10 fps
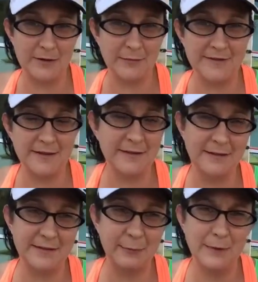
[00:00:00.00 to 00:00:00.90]
There
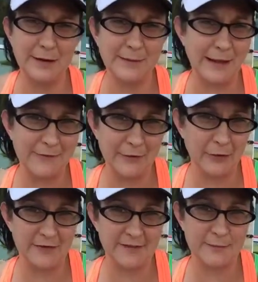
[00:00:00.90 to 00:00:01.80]
weren't life
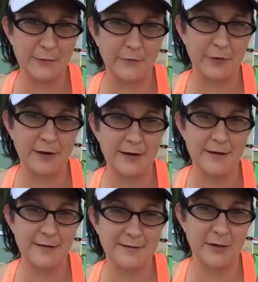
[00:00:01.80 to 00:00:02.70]
coaches before
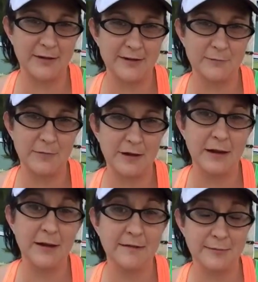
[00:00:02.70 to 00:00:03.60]
he started
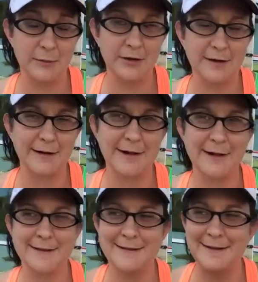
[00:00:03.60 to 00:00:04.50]
his work,
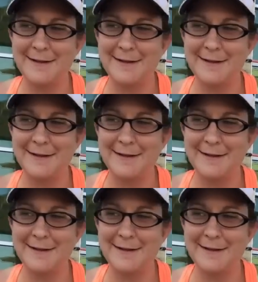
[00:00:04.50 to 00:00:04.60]
and